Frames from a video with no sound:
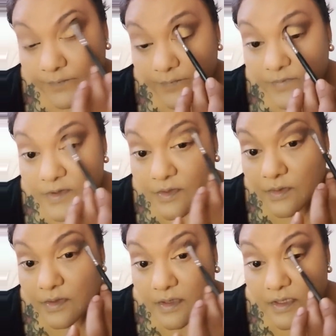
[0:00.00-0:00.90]
So
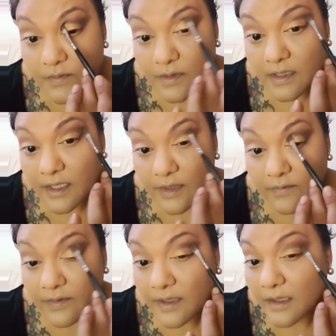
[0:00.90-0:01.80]
this will kind of
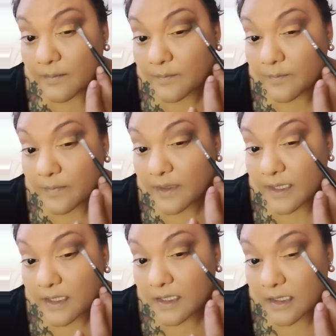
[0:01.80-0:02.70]
help
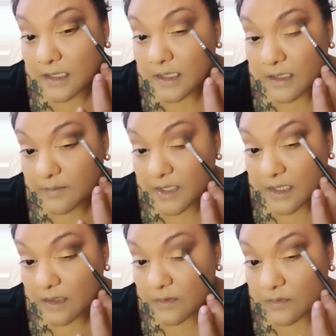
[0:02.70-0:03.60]
blend it and make
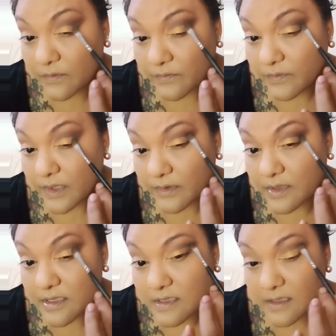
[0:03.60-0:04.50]
it look very
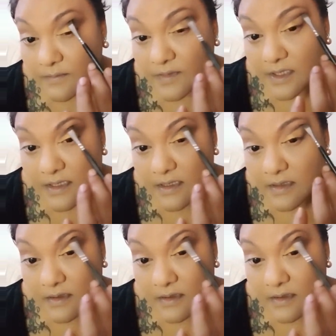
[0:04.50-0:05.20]
seamless.